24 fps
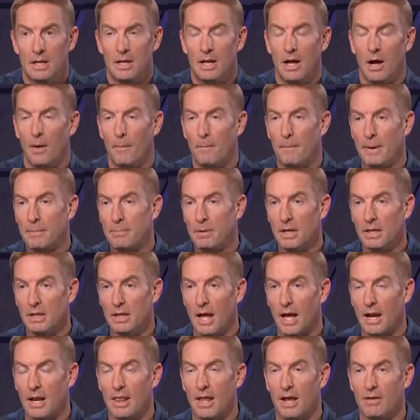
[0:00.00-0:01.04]
Now, maybe a
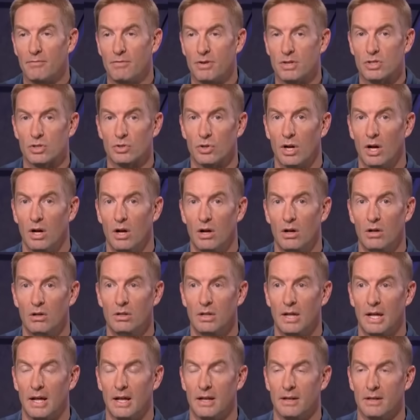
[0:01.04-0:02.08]
lot of that
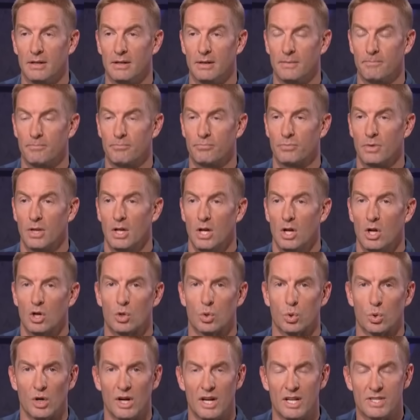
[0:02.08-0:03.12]
vitriol and
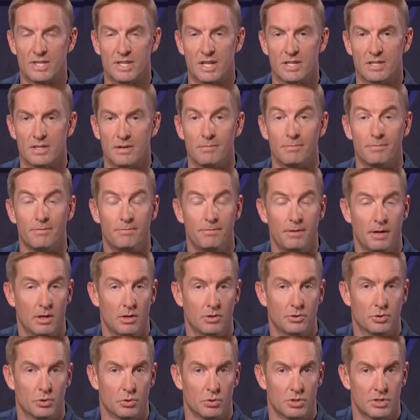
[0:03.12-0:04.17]
criticism
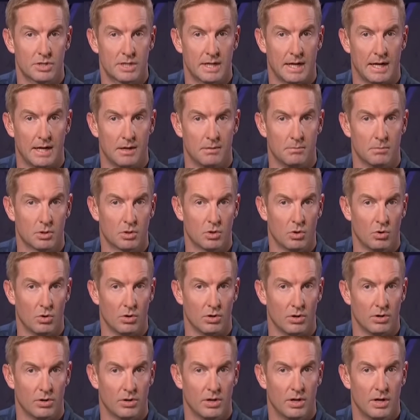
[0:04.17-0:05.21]
fell towards Kyle
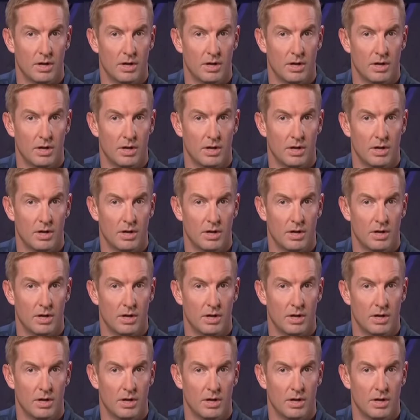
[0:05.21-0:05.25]
McCord